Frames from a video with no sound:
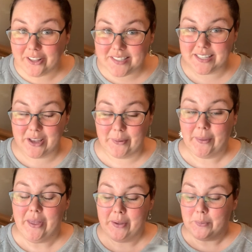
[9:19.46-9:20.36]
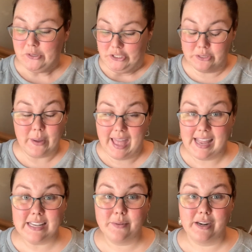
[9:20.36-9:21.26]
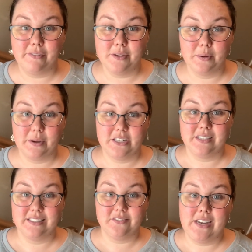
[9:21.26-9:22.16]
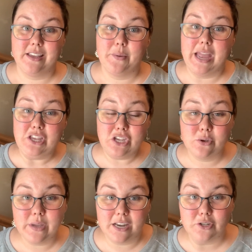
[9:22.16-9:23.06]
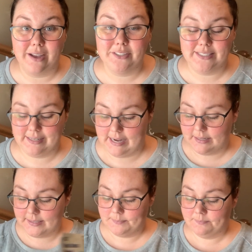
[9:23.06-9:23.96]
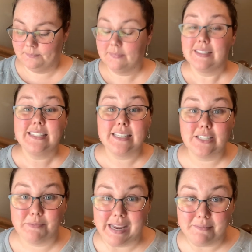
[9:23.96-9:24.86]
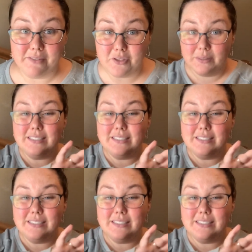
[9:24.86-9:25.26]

also, to anyone, if you are watching this video and you get travel sickness, listen to me. If you